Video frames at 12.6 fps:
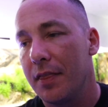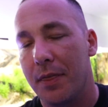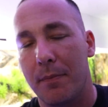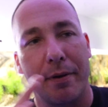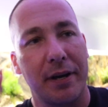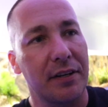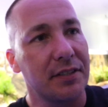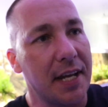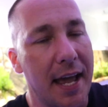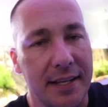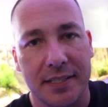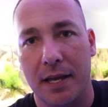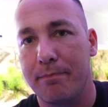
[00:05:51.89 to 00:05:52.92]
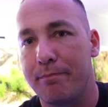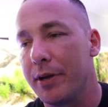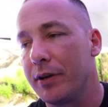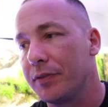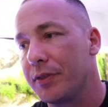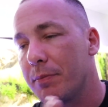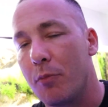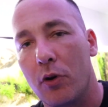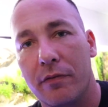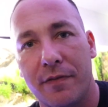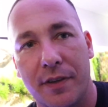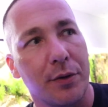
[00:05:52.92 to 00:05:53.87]
the bigger tanks I built, the
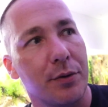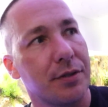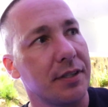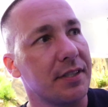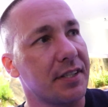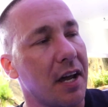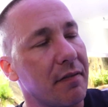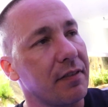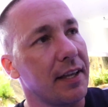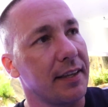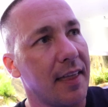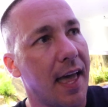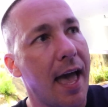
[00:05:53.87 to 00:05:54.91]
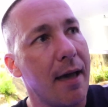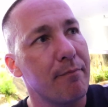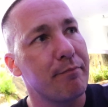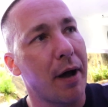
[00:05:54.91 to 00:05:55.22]
more views and stuff like that.